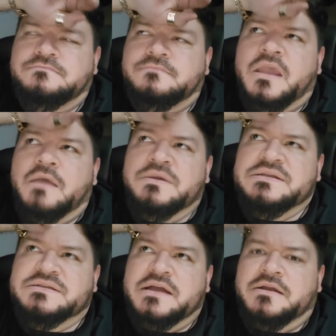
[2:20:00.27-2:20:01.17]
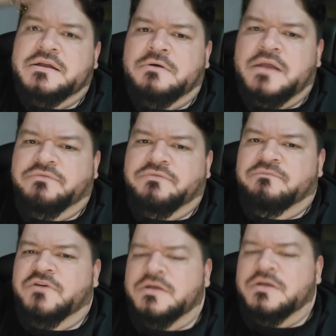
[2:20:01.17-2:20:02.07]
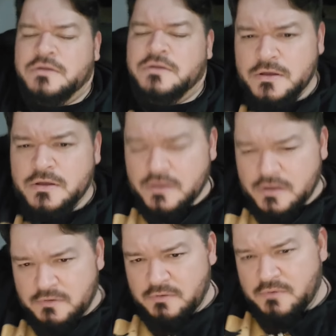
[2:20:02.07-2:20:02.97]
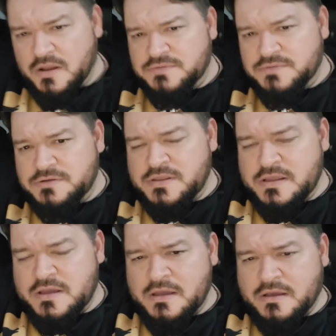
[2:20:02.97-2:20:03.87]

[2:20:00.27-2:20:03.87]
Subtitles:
and we decided to go and have some fun. And we went up to the